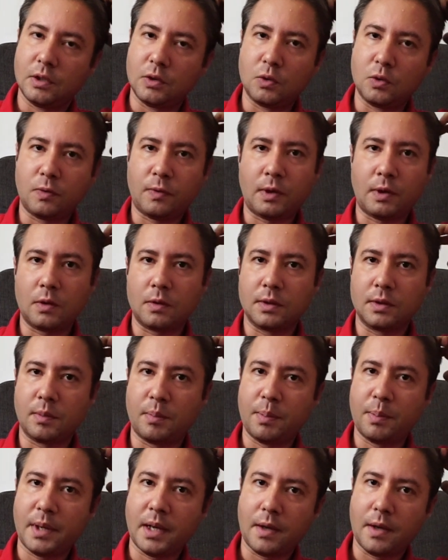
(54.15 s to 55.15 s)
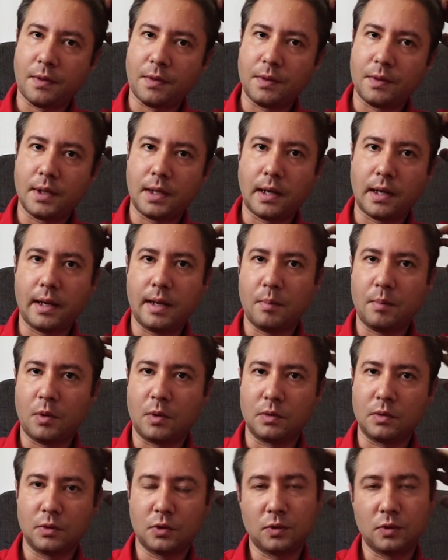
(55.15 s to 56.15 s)
to follow the path that I am
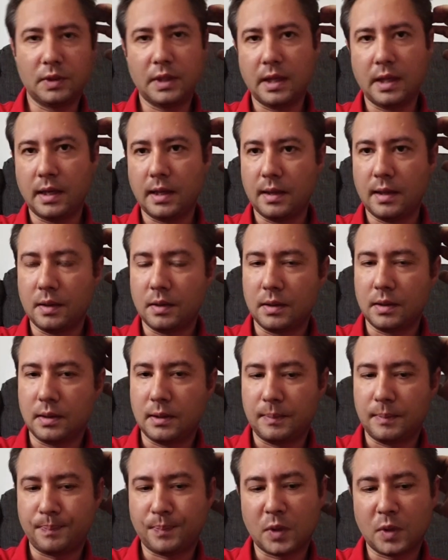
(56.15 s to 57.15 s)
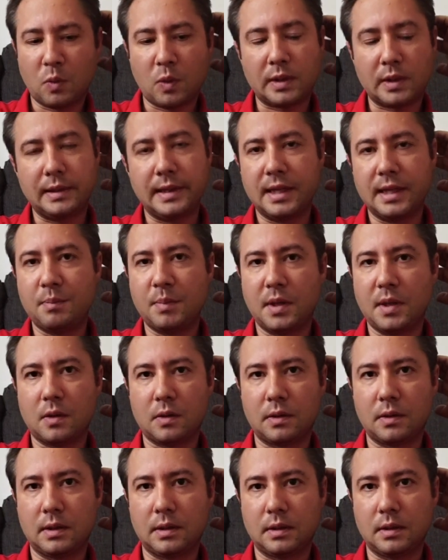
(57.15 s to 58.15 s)
on today, and what led me
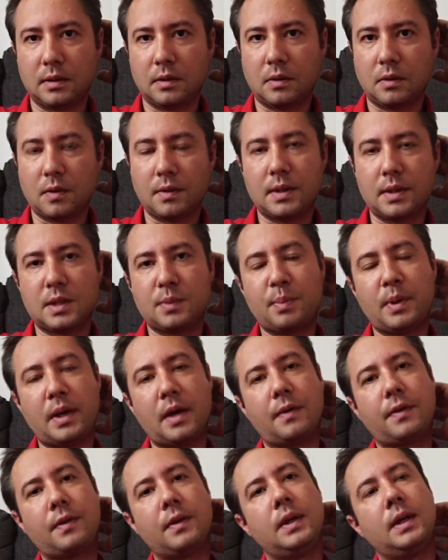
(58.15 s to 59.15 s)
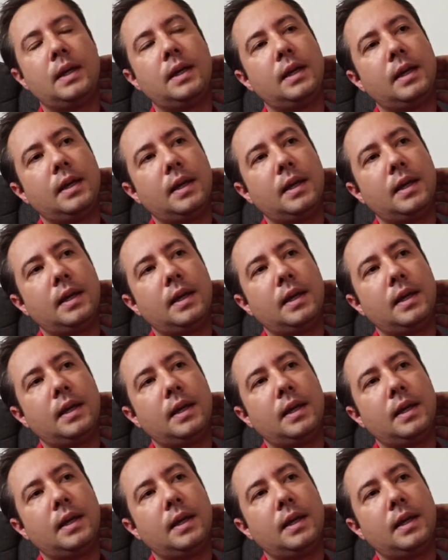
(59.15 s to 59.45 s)
on this path.